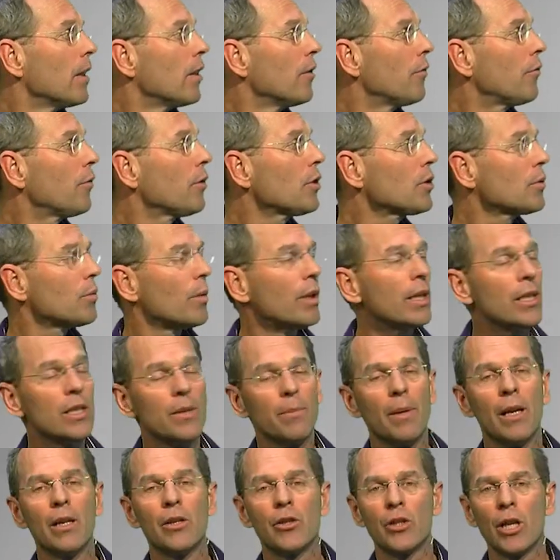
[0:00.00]
The first one is
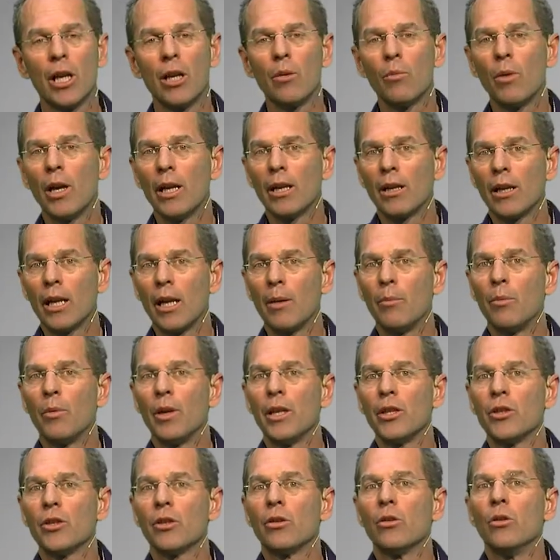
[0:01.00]
about chain-wide
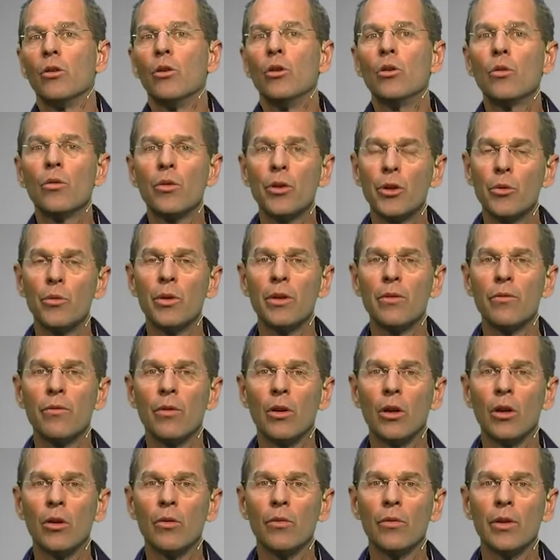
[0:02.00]
collaboration. Who are you
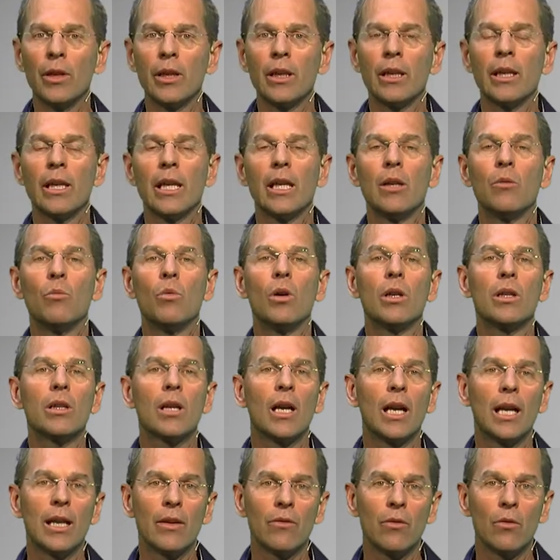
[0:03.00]
involving in what
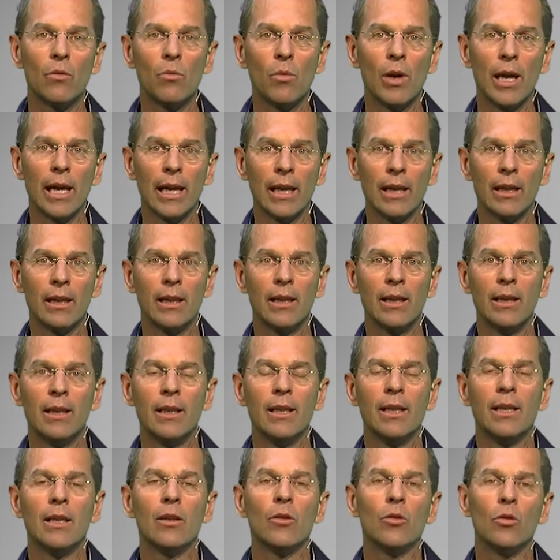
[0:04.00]
kind of a way?
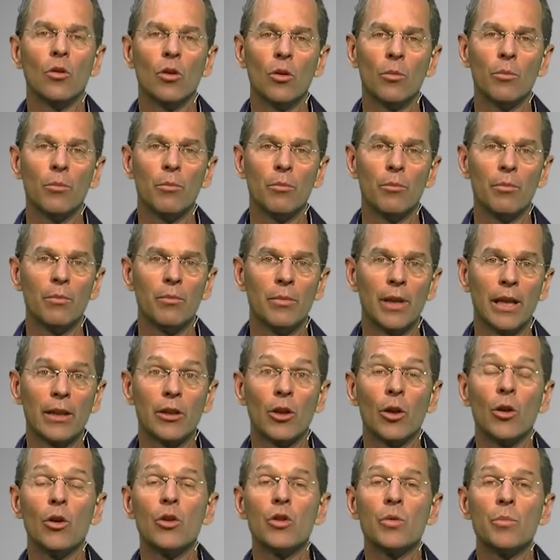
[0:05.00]

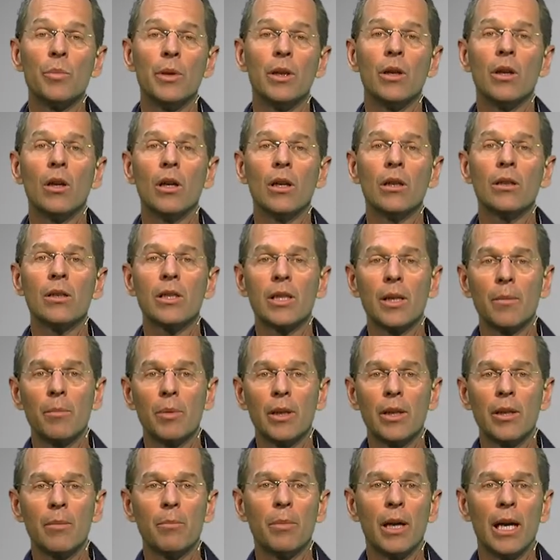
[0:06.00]
That goes beyond
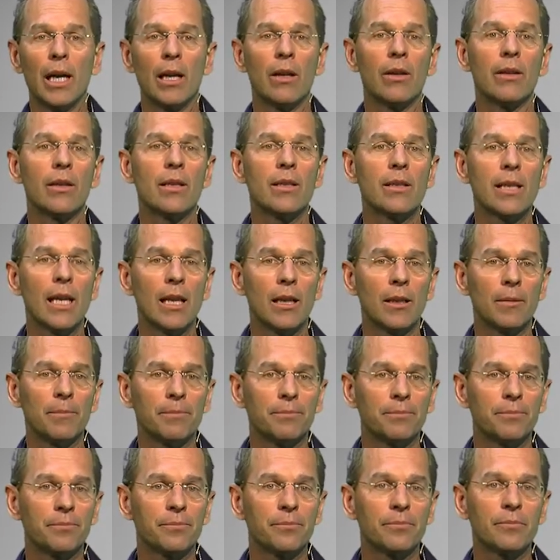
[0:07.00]
simply the buyer and the seller.
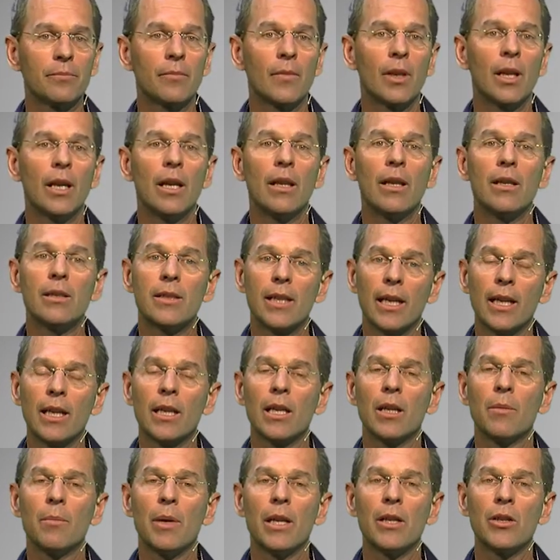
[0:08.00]
The
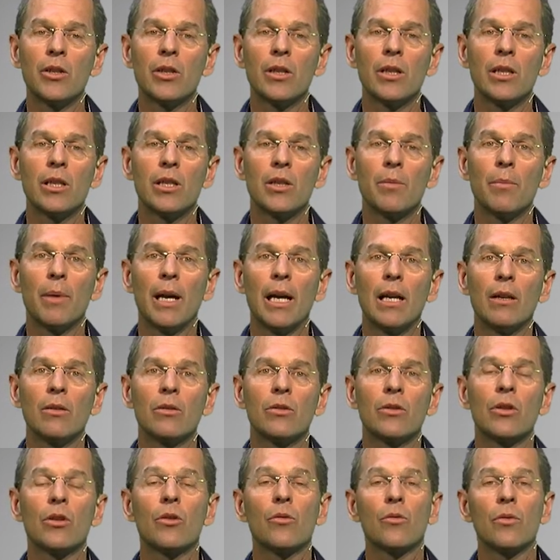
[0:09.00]
second dimension is
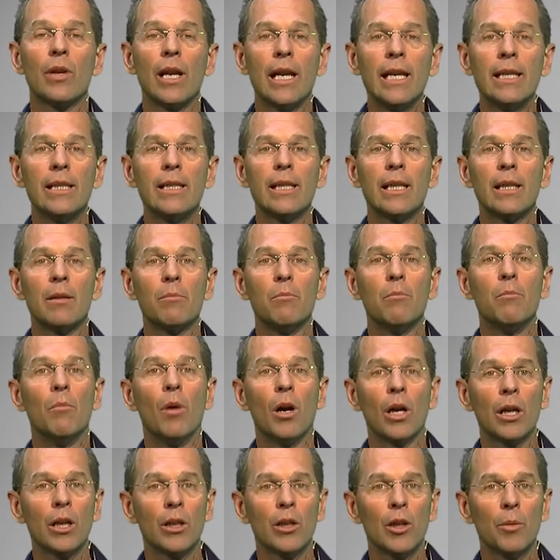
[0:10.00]
about creating
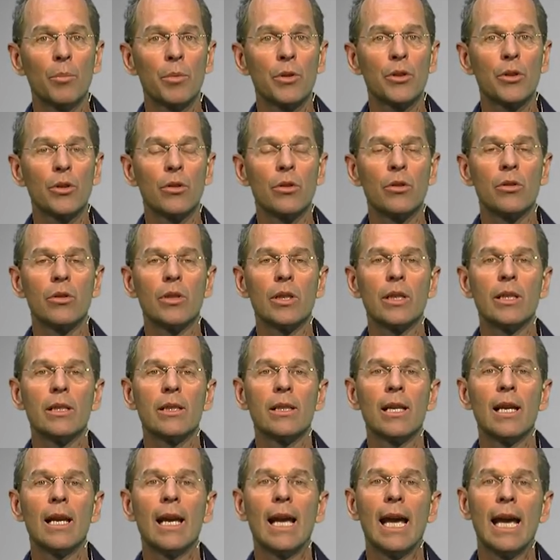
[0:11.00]
market
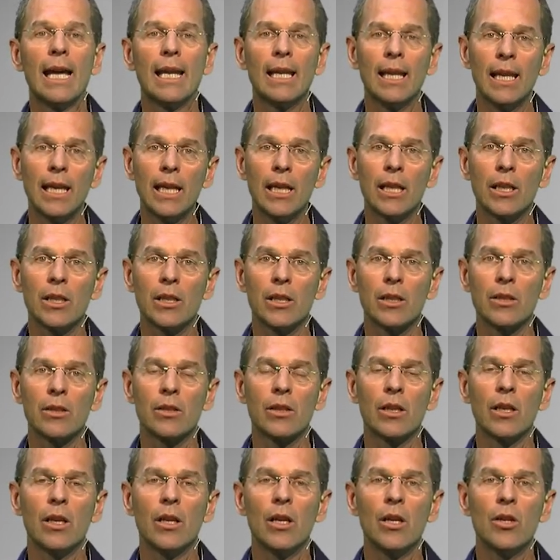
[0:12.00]
opportunities and
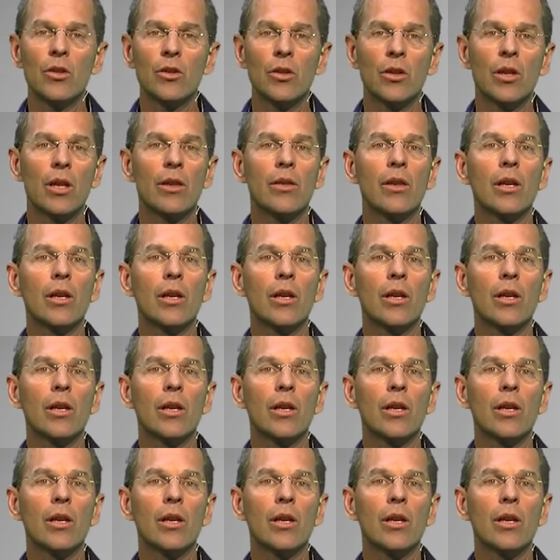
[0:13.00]
linkages so